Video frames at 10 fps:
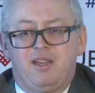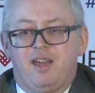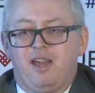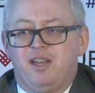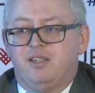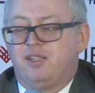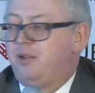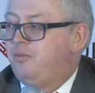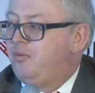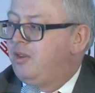And
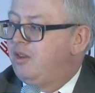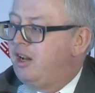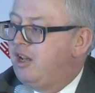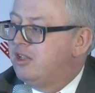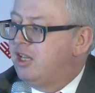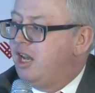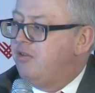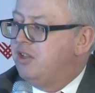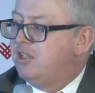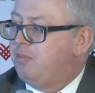the last thing
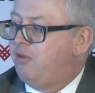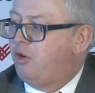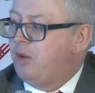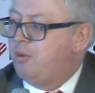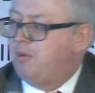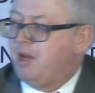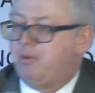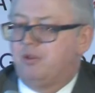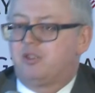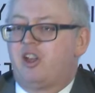Henry said before he put me
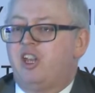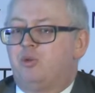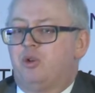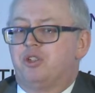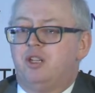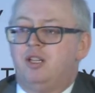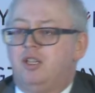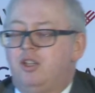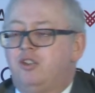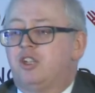up on stage was,
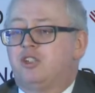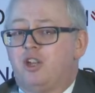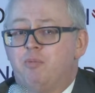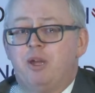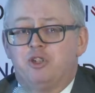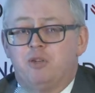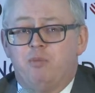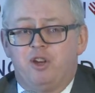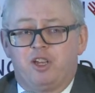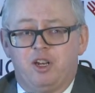just don't mention
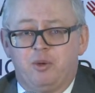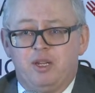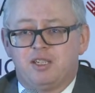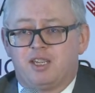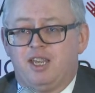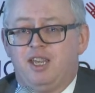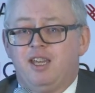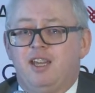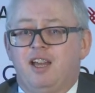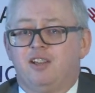Monica Lewinsky.
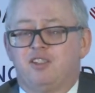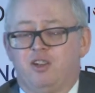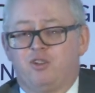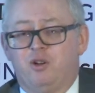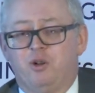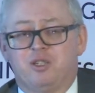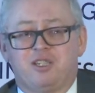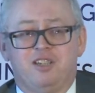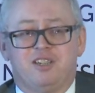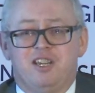And so, of course,
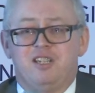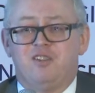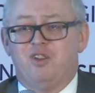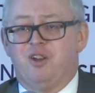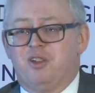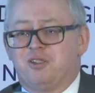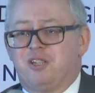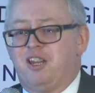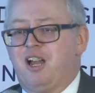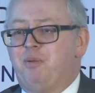as an interviewer, you're
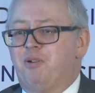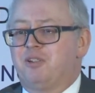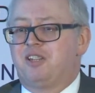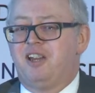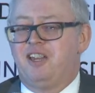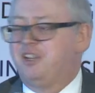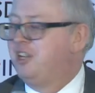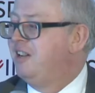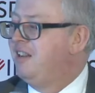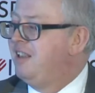sitting up on
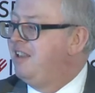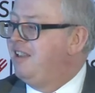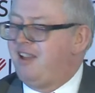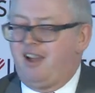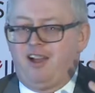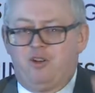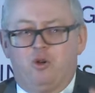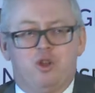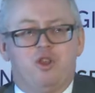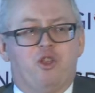stage and
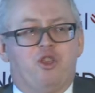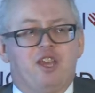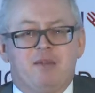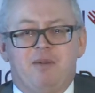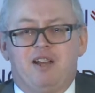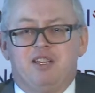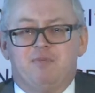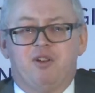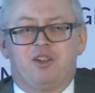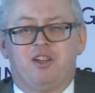all you can think about is
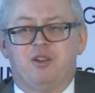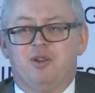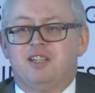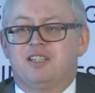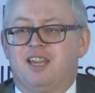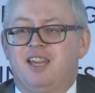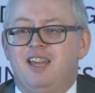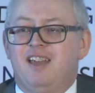Monica Lewinsky.